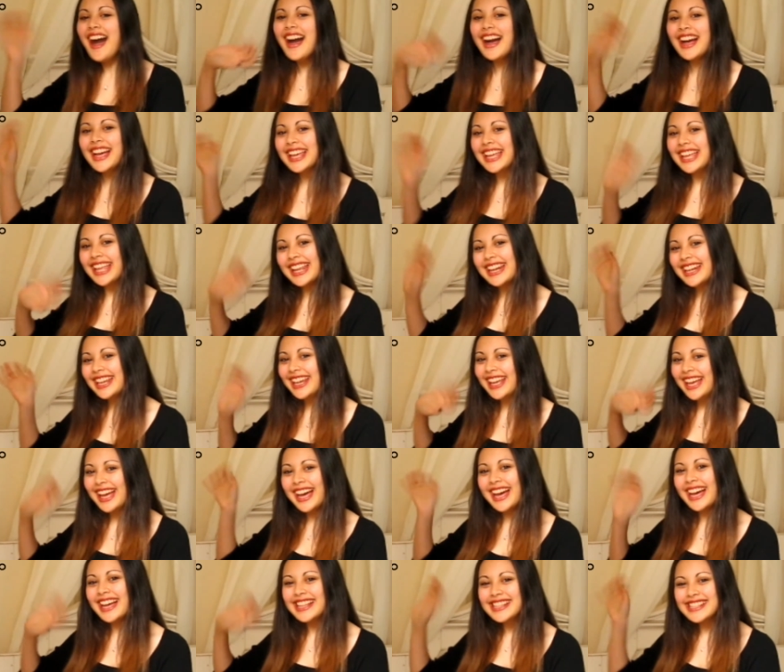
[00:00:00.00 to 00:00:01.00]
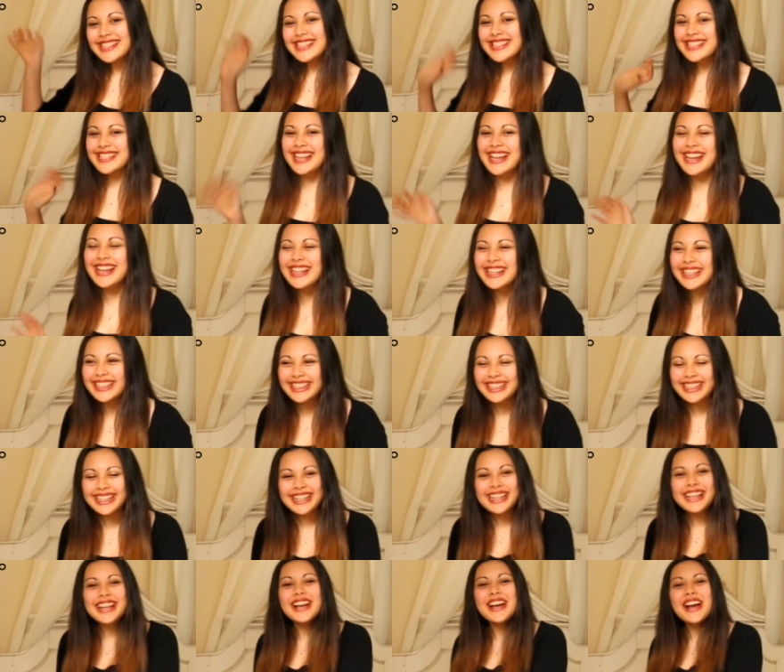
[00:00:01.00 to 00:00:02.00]
Hi kitty cats!
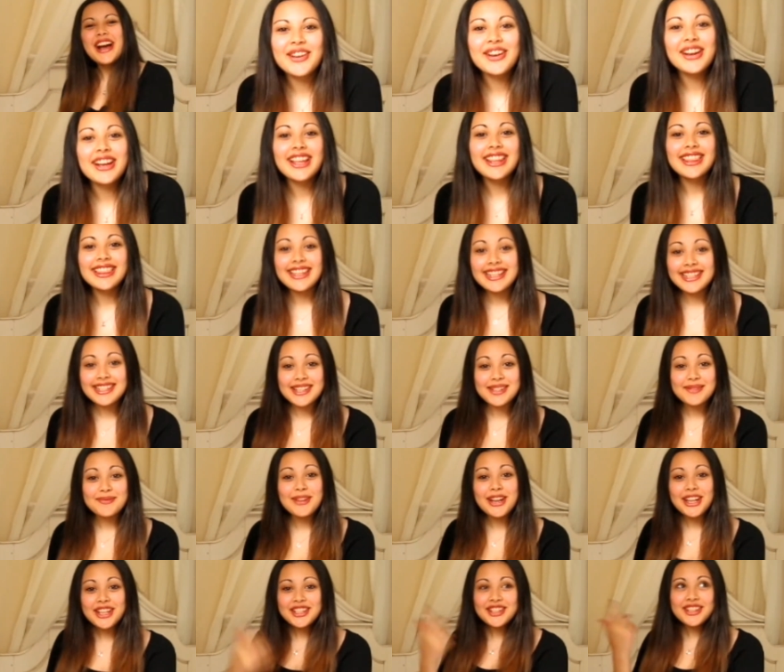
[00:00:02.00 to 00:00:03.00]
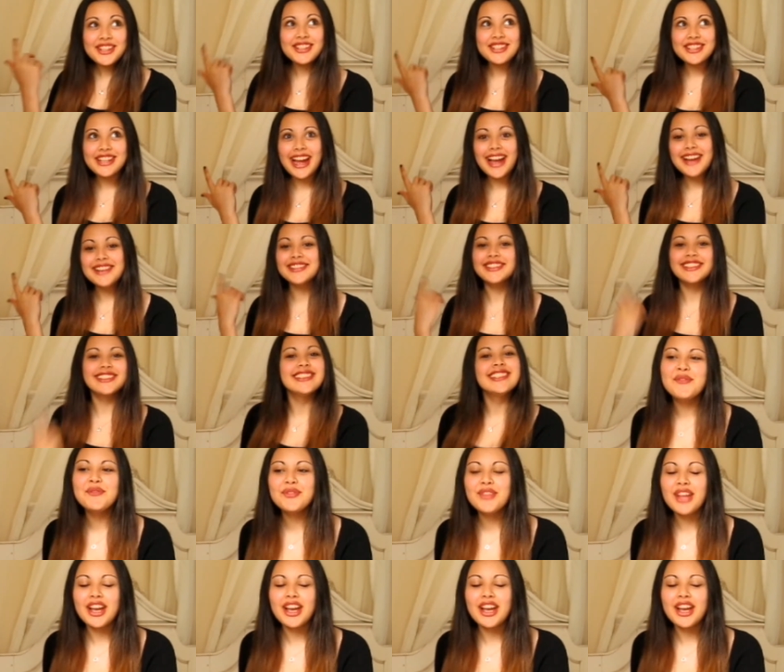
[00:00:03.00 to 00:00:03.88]
This is my new channel.